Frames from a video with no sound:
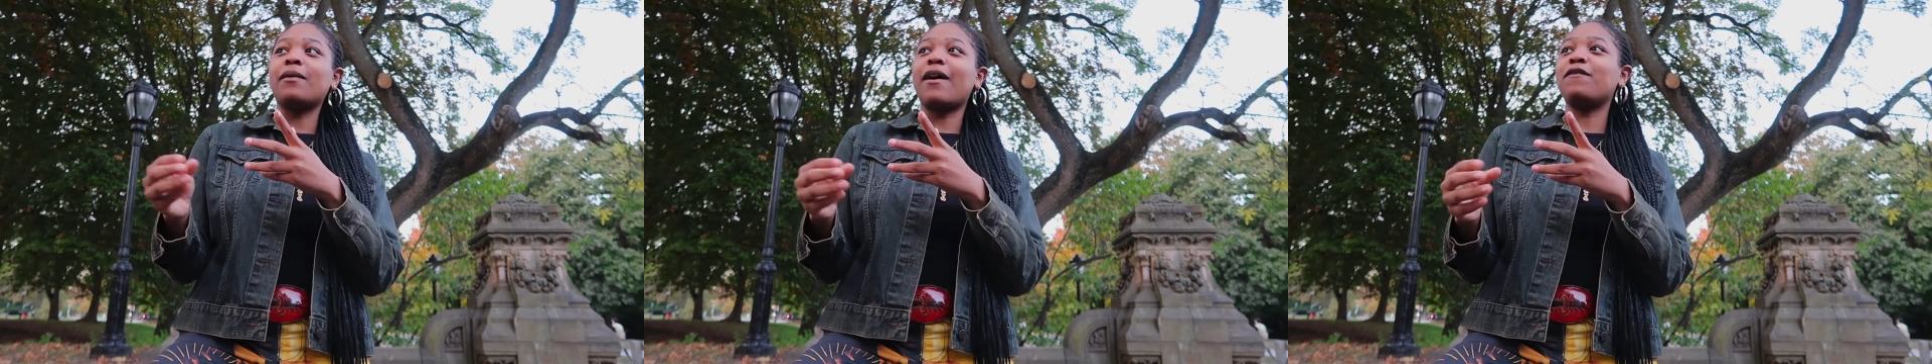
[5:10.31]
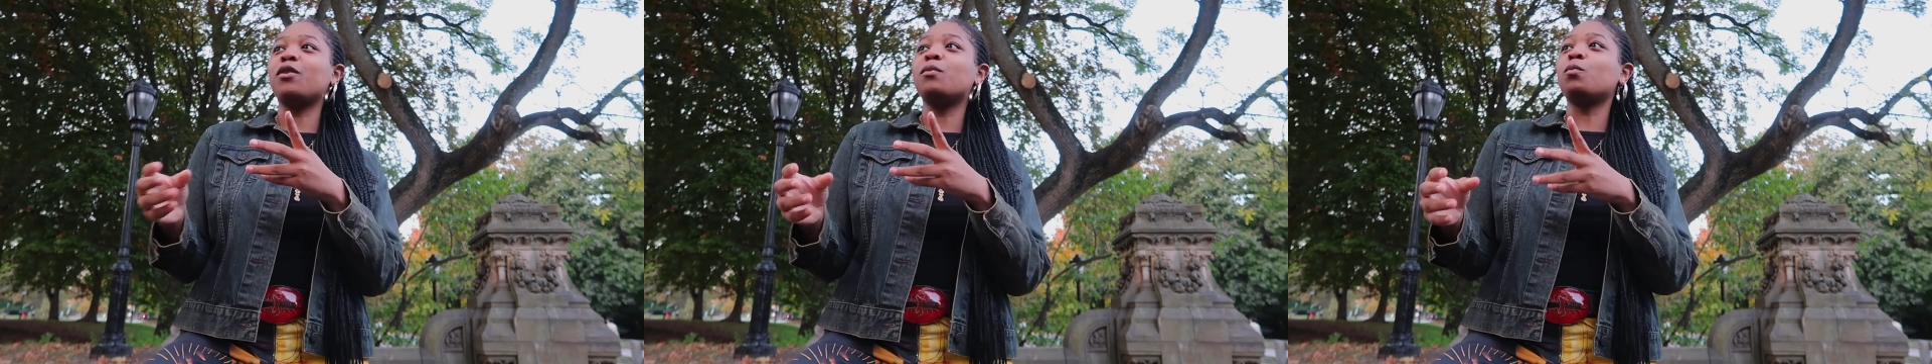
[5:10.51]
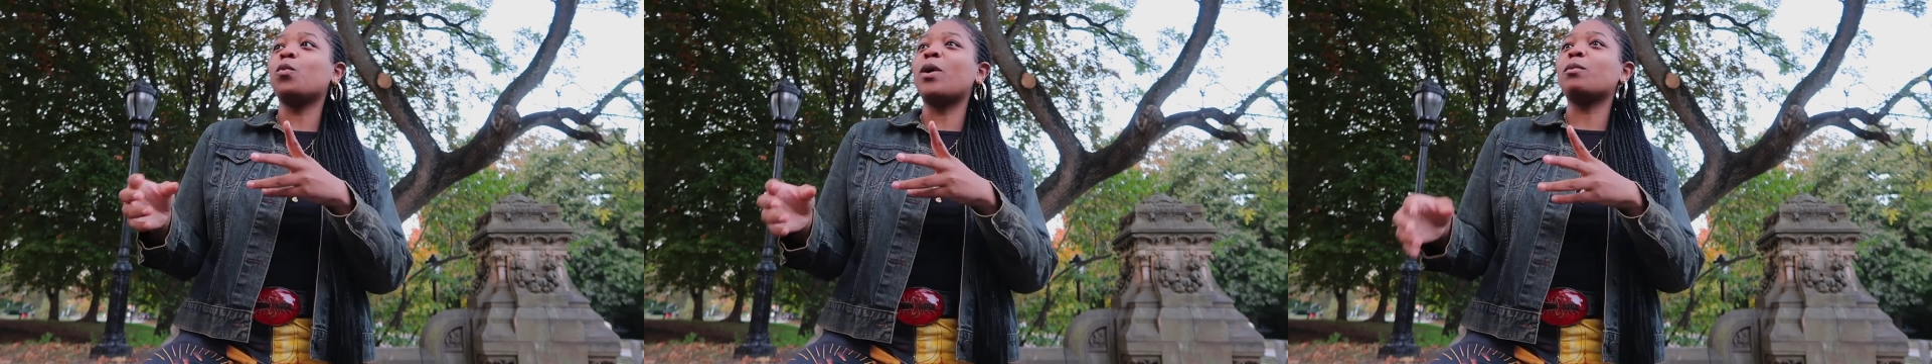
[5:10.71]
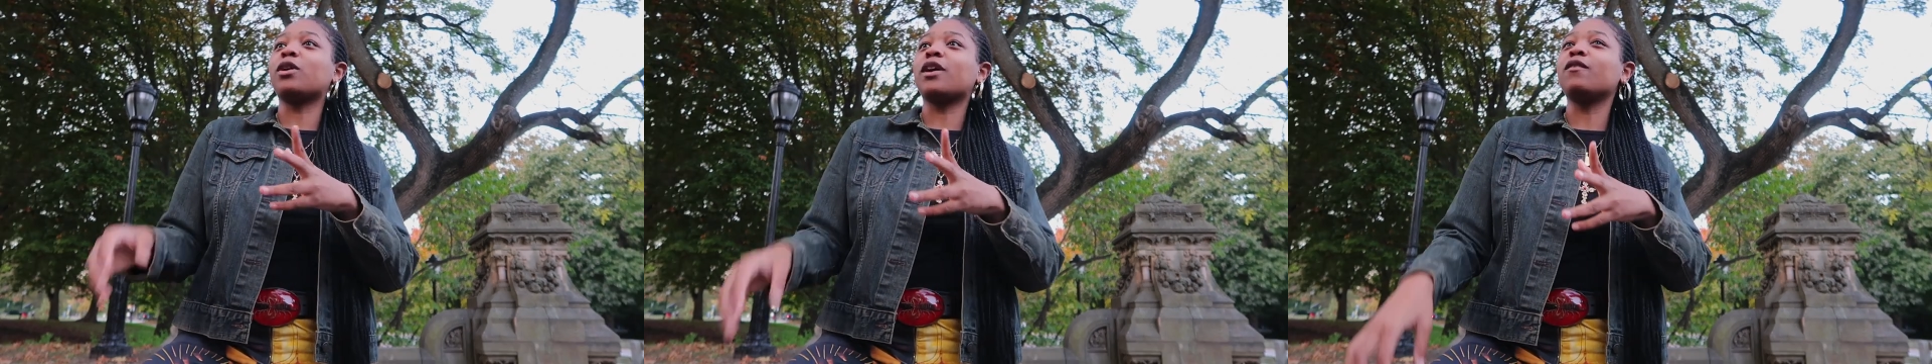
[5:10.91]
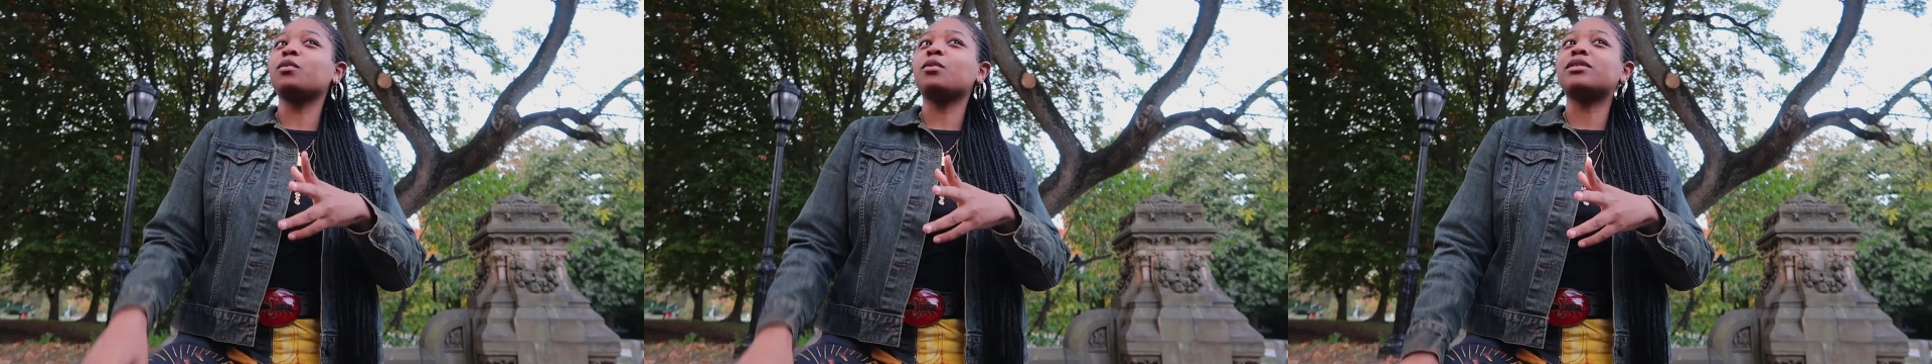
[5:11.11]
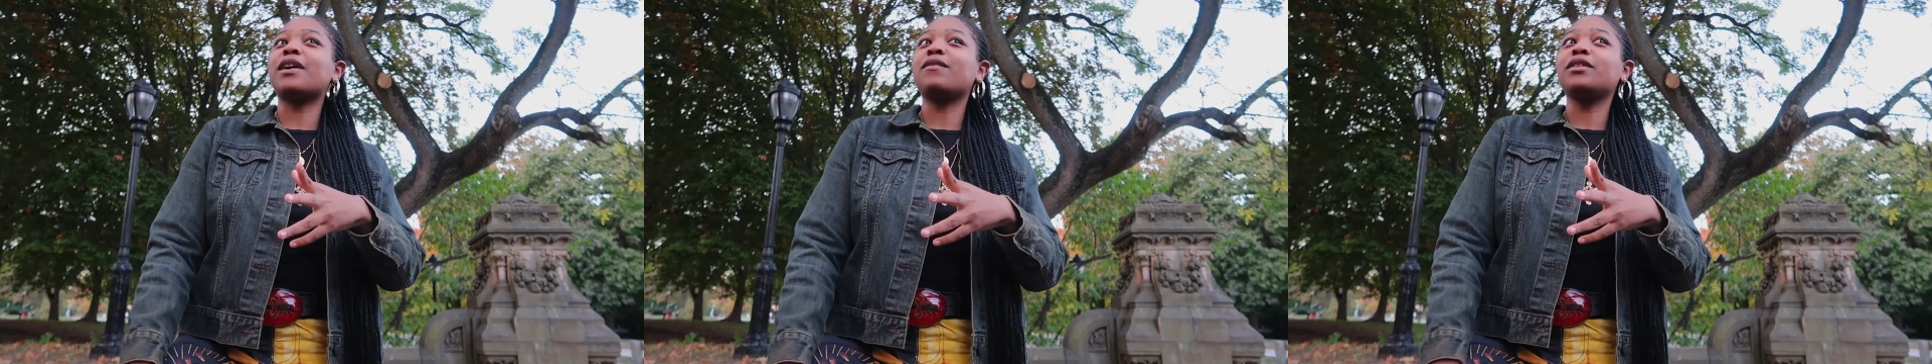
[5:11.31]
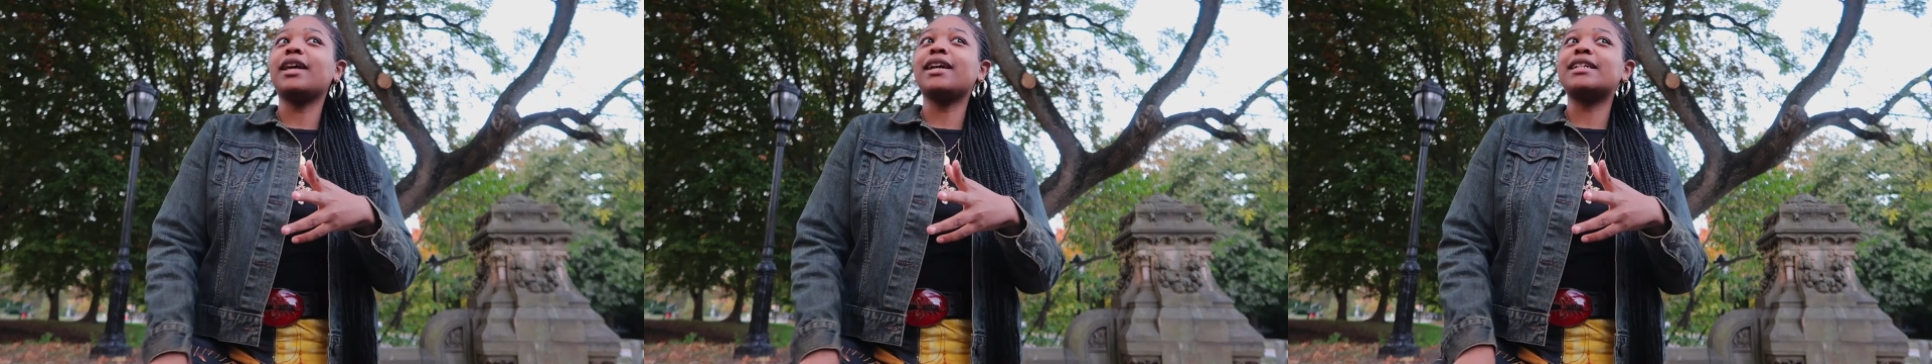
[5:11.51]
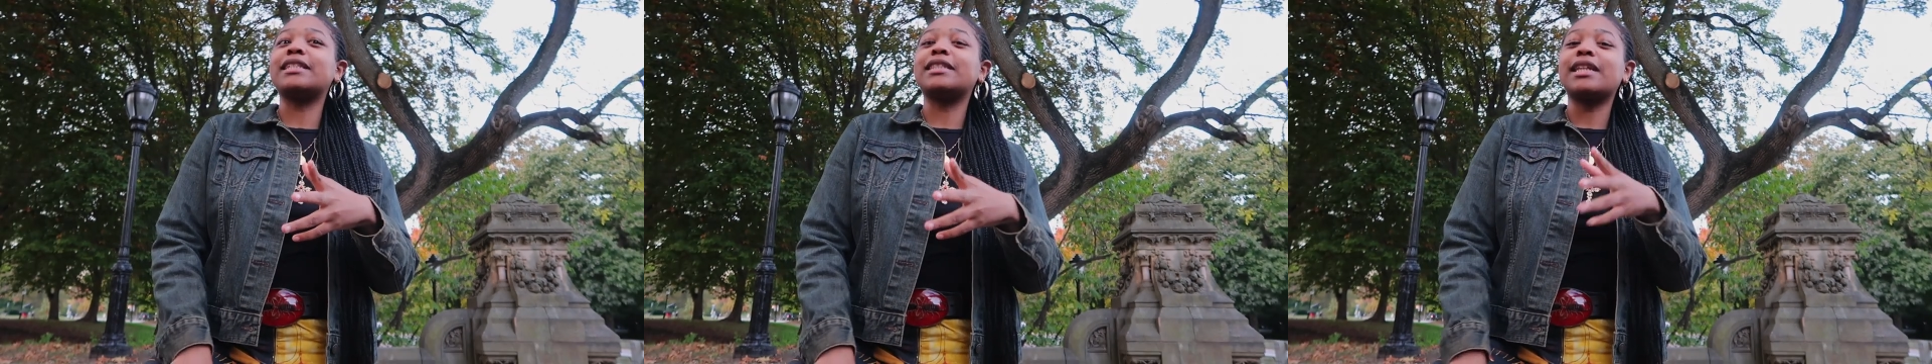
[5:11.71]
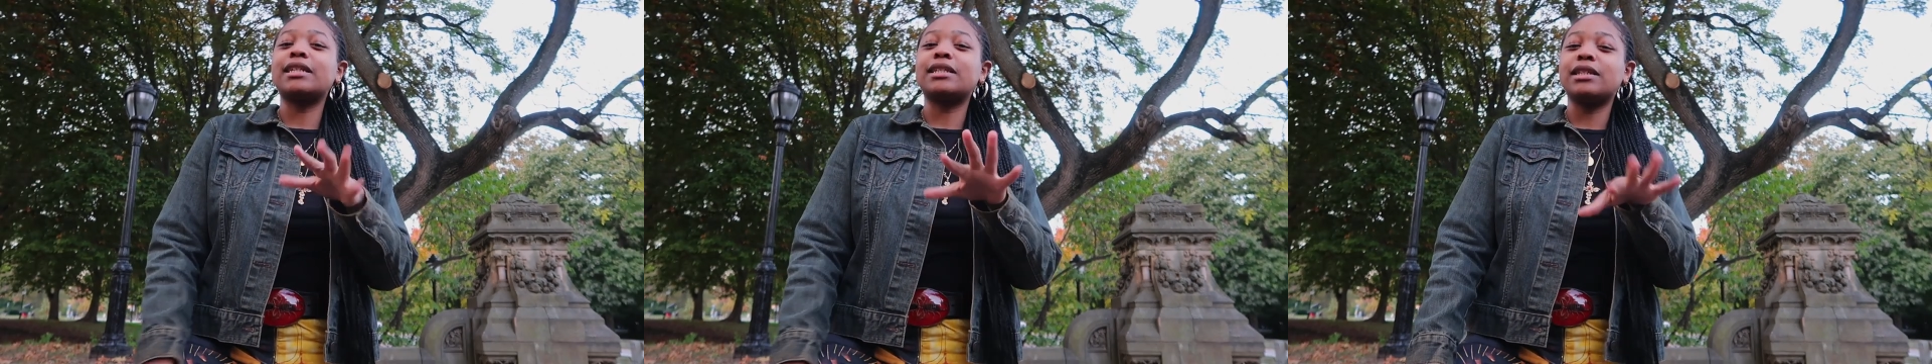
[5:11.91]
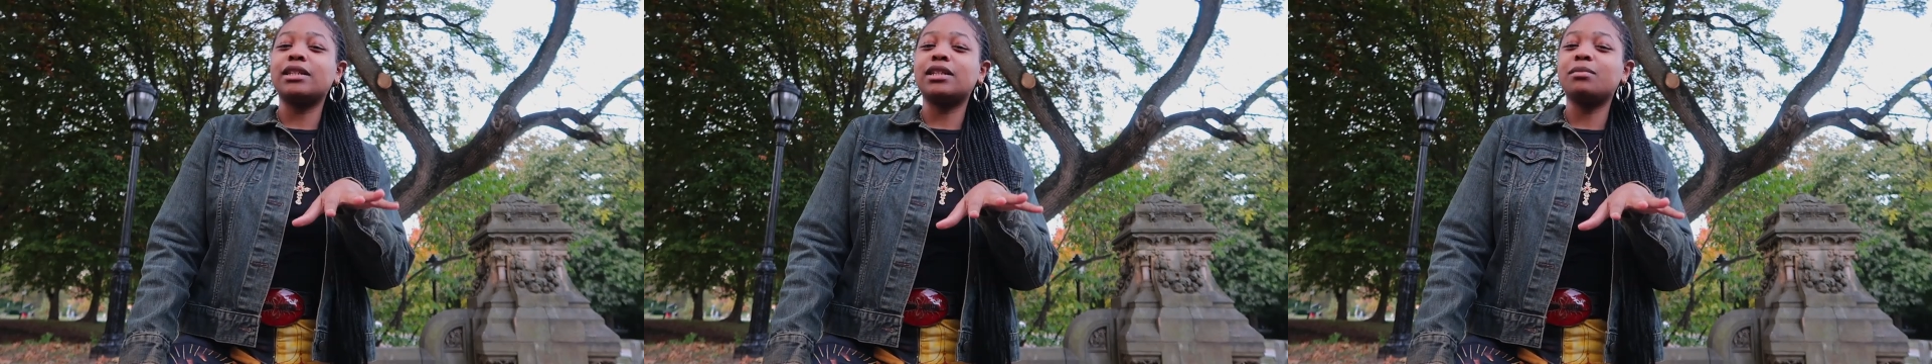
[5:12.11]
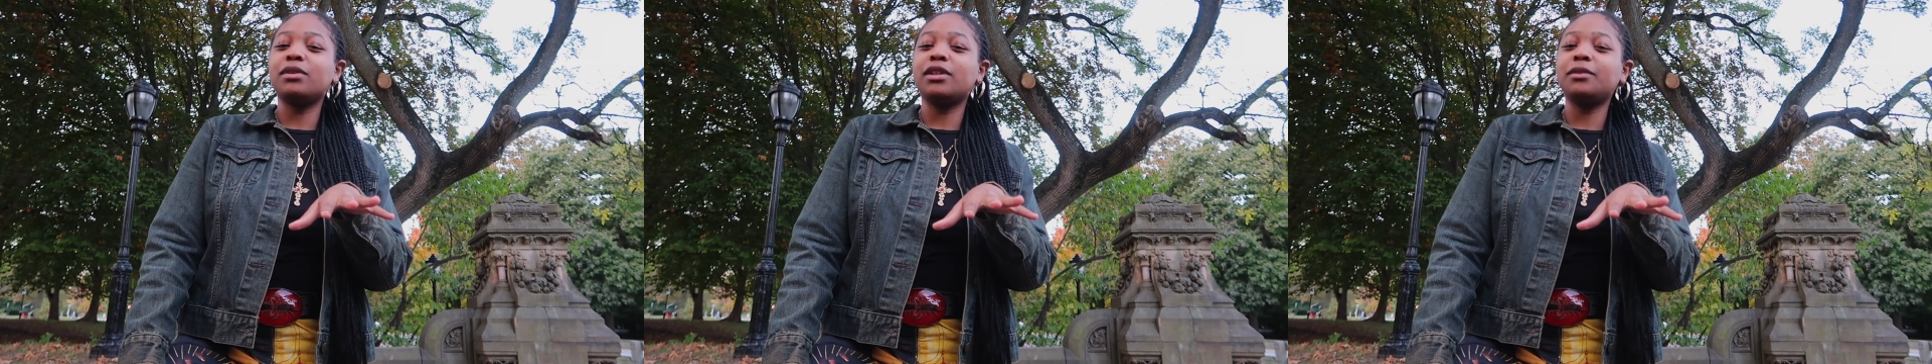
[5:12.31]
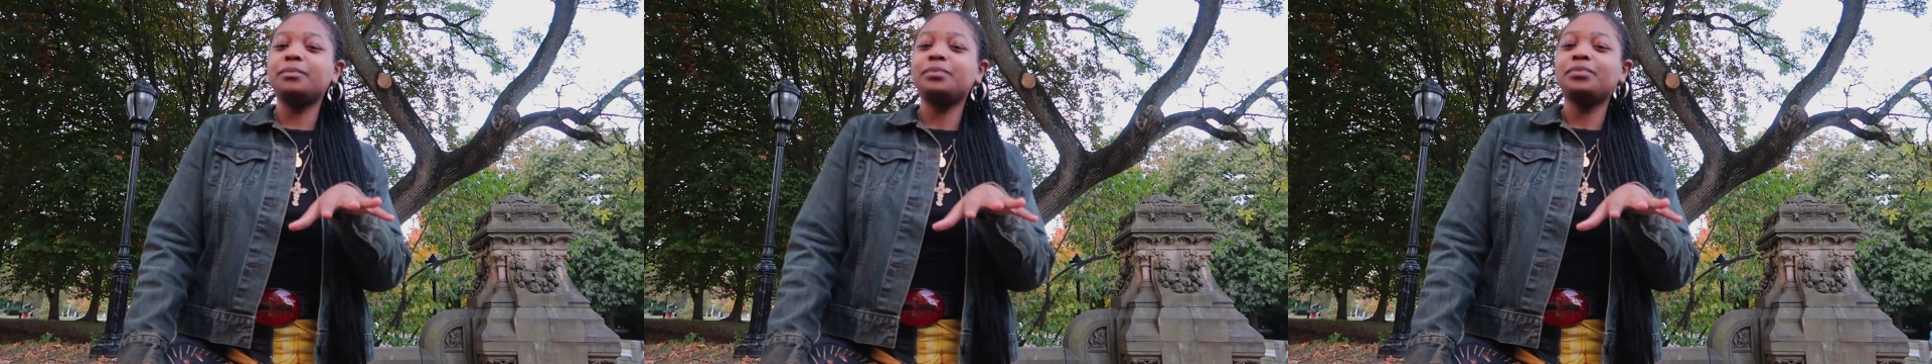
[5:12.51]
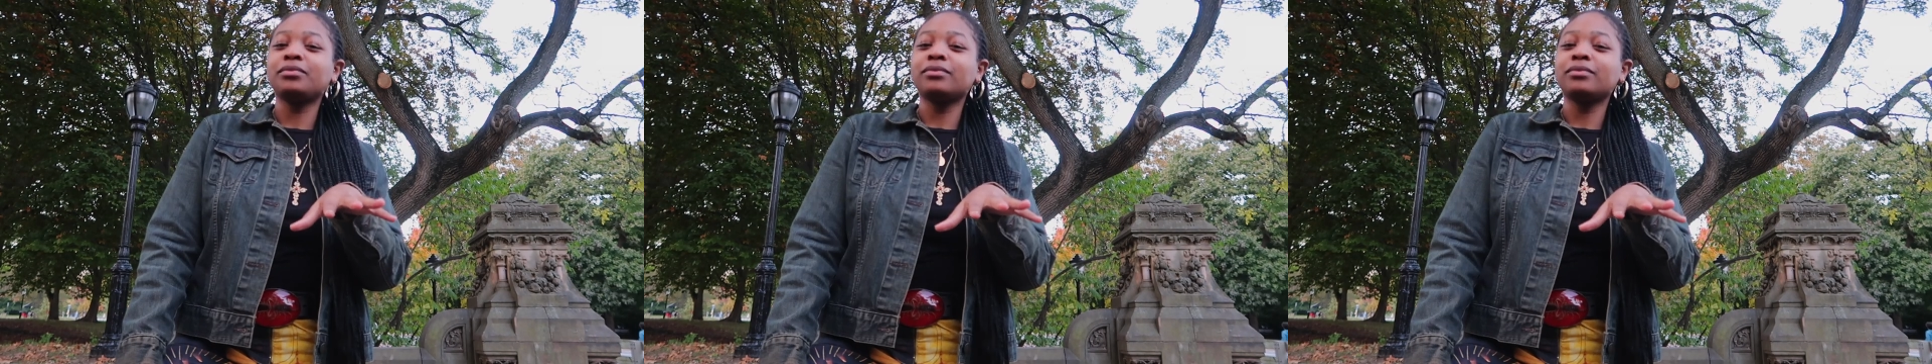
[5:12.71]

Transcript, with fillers: I feel way more comfortable because I feel like it's less intimate.